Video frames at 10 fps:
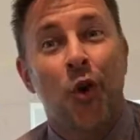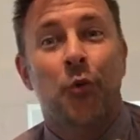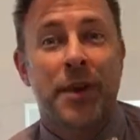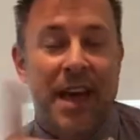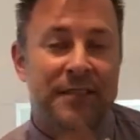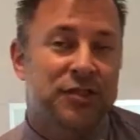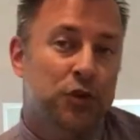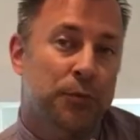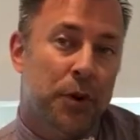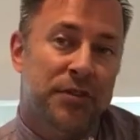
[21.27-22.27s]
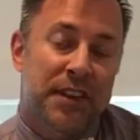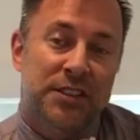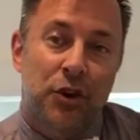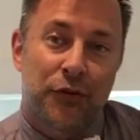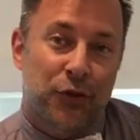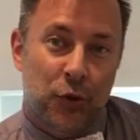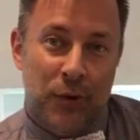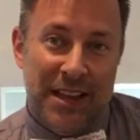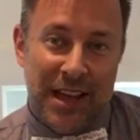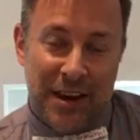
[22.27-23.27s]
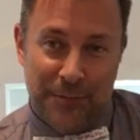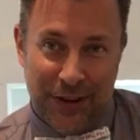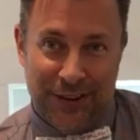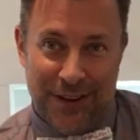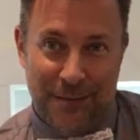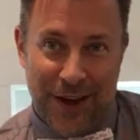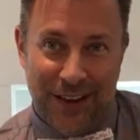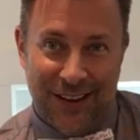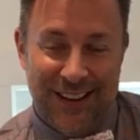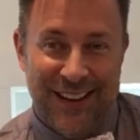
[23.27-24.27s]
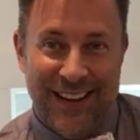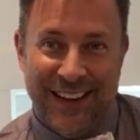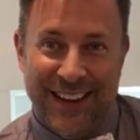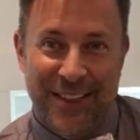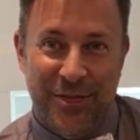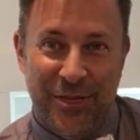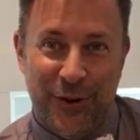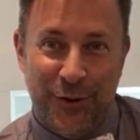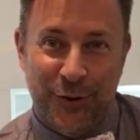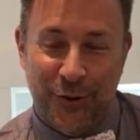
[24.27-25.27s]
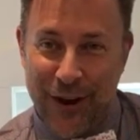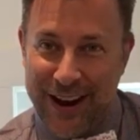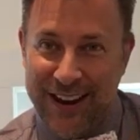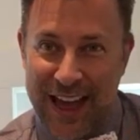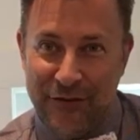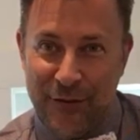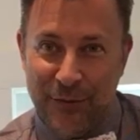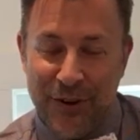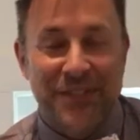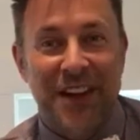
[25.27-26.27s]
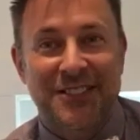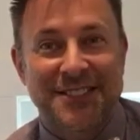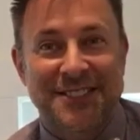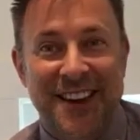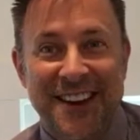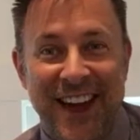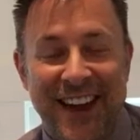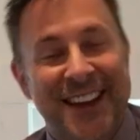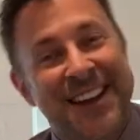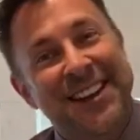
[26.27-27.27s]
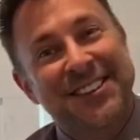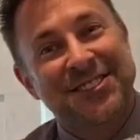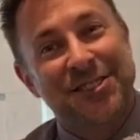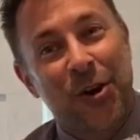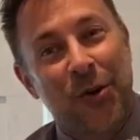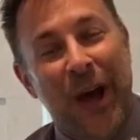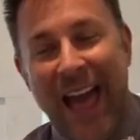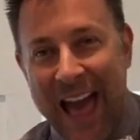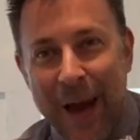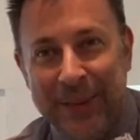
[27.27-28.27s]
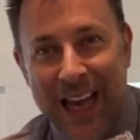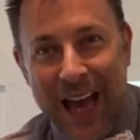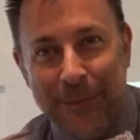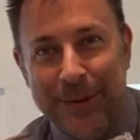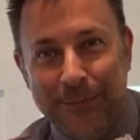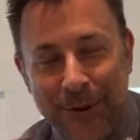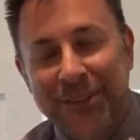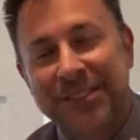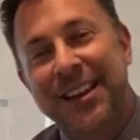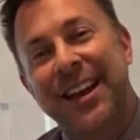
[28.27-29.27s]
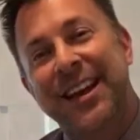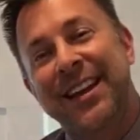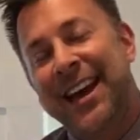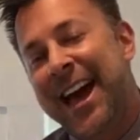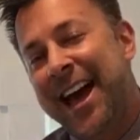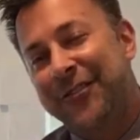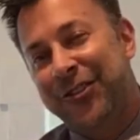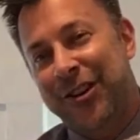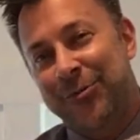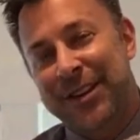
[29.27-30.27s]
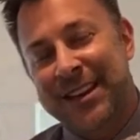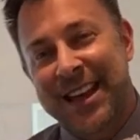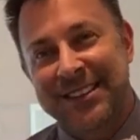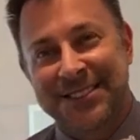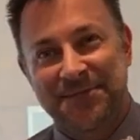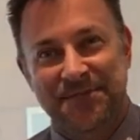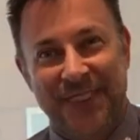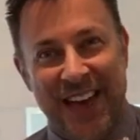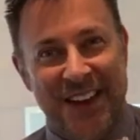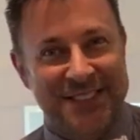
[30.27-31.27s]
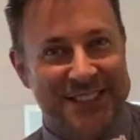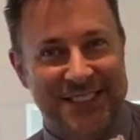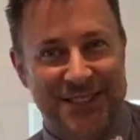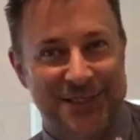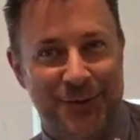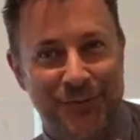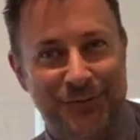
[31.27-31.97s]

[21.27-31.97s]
We have two birthdays over the weekend, Billy and Bella, in third grade, have a birthday on Sunday. So happy, happy birthday. Have a great weekend, and I'll see you soon.